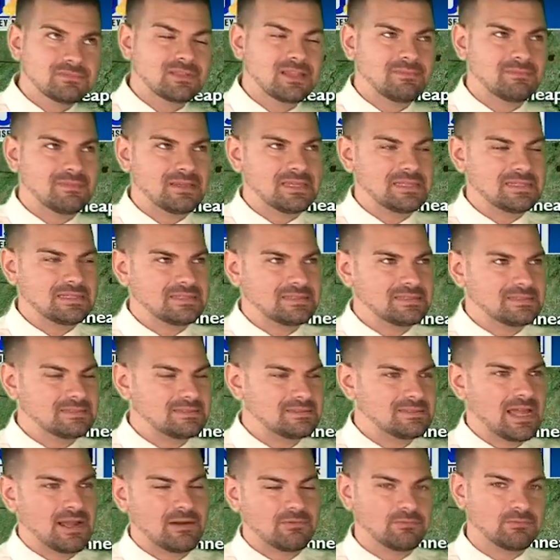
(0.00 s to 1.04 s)
I mean,
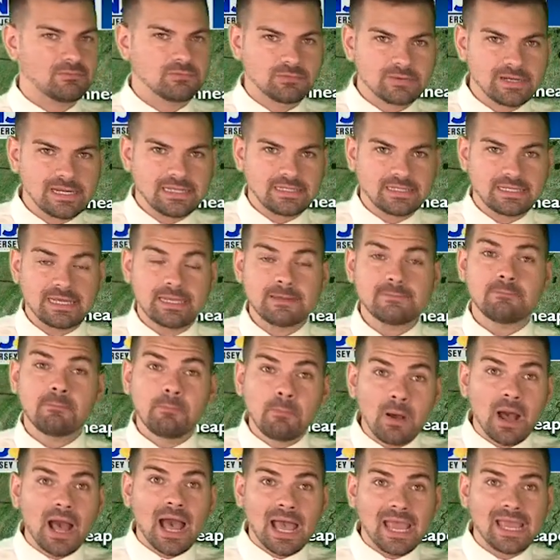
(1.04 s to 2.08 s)
not really,
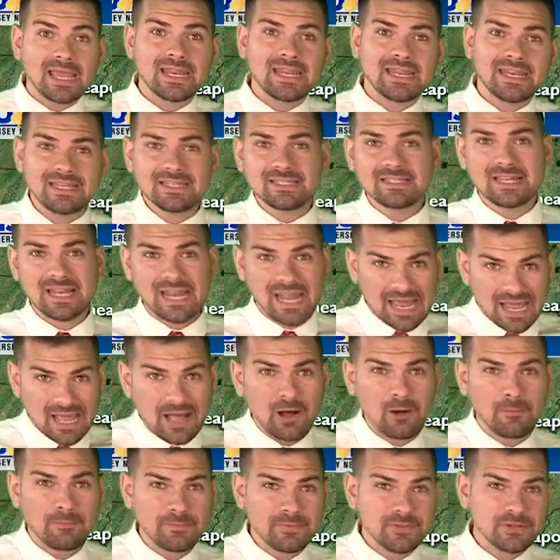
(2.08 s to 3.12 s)
but it is going to
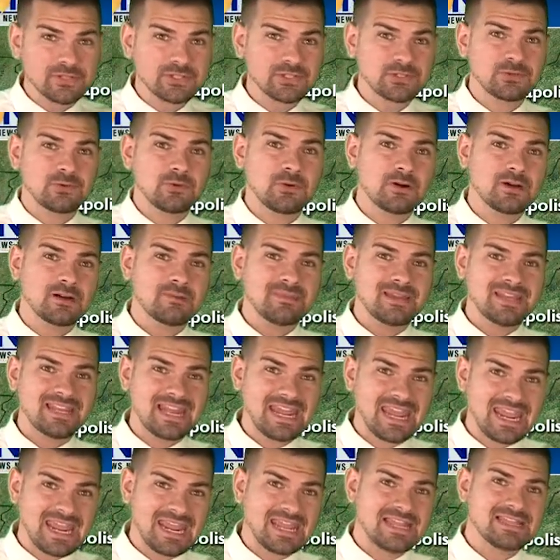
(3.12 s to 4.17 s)
help the storm
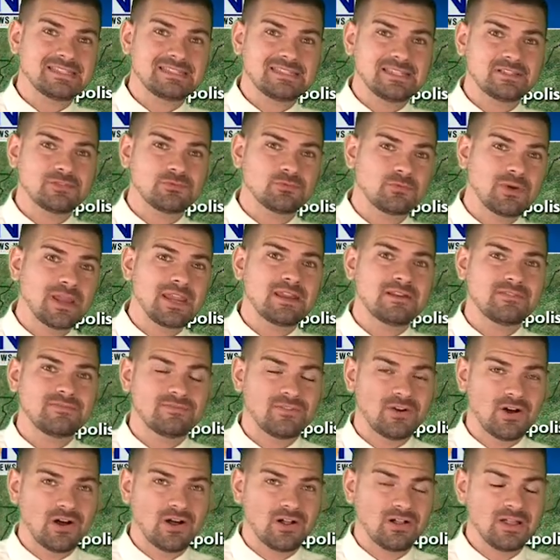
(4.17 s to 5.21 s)
enhance its
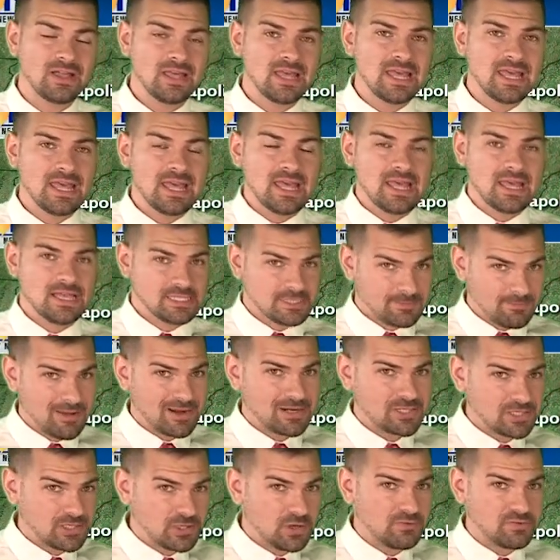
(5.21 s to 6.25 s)
rainfall,
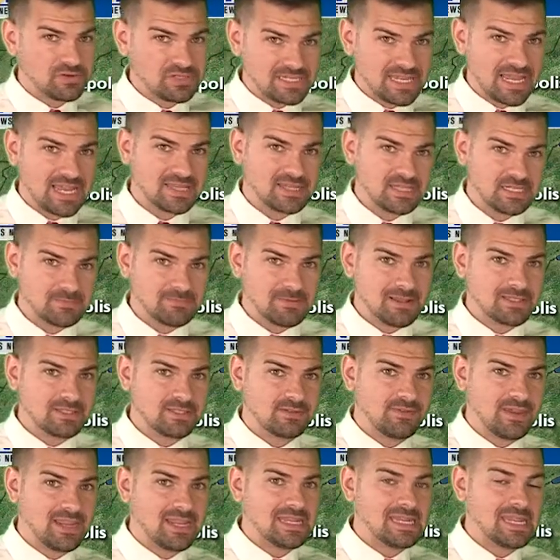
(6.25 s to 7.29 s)
especially over southeast
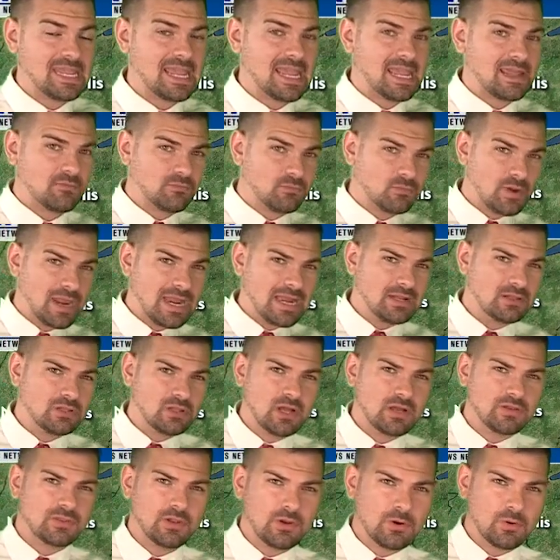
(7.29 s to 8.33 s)
Pennsylvania and right
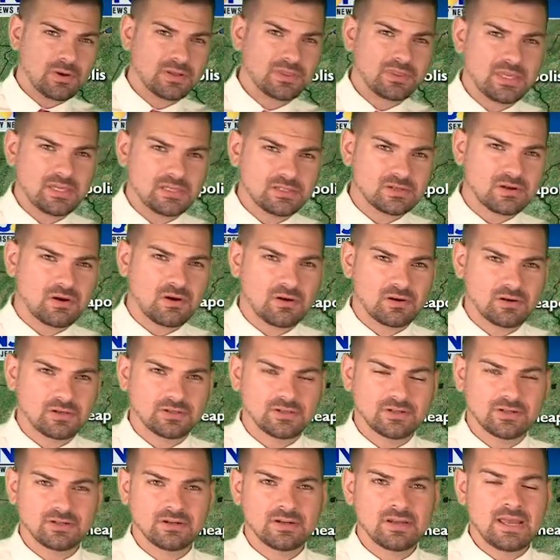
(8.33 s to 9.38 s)
along the northeast
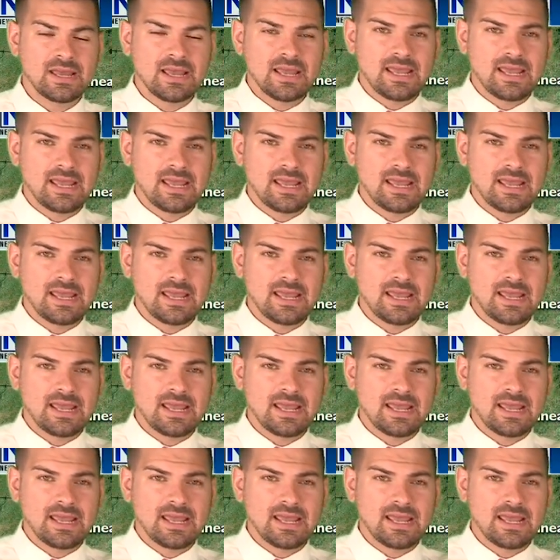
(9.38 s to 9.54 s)
corridor